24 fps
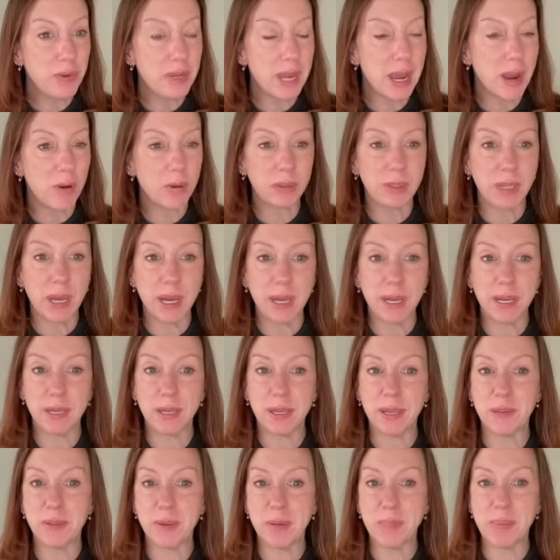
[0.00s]
we
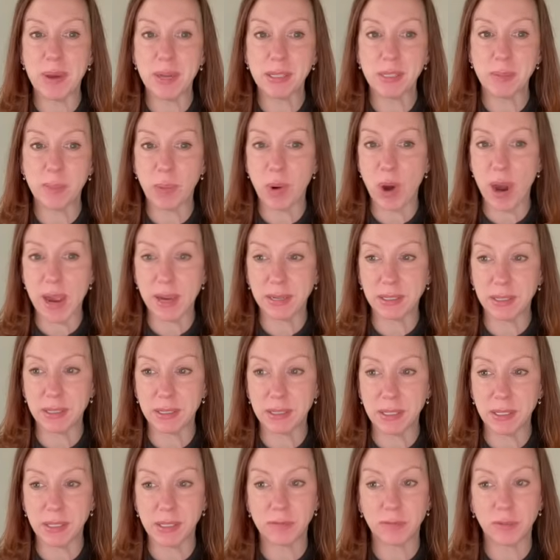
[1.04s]
outline the best
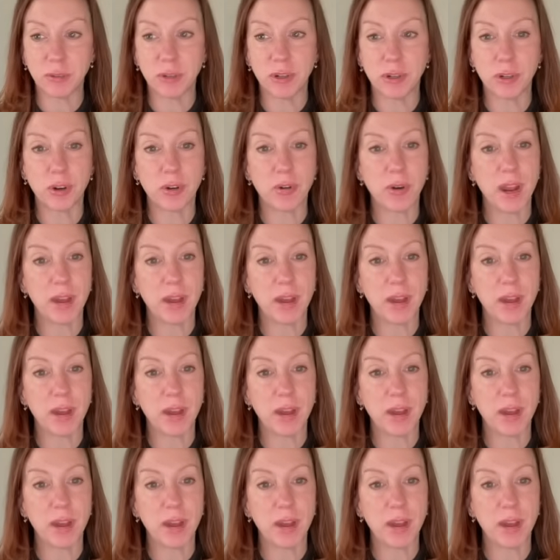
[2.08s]
practices for